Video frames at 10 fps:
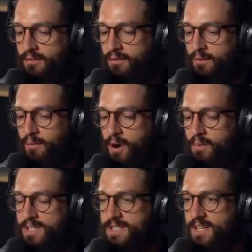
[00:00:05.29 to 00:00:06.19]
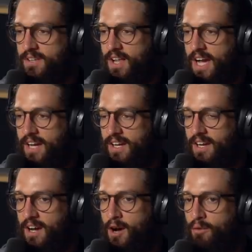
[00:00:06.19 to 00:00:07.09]
what was the like
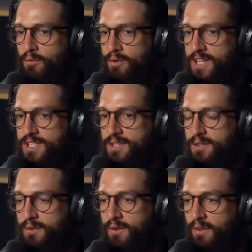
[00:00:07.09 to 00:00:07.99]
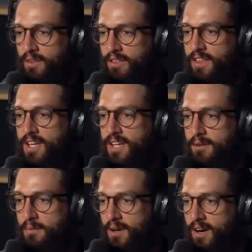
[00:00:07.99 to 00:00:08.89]
original thinking
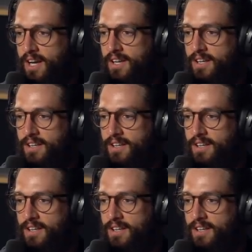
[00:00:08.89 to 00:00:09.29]
behind it?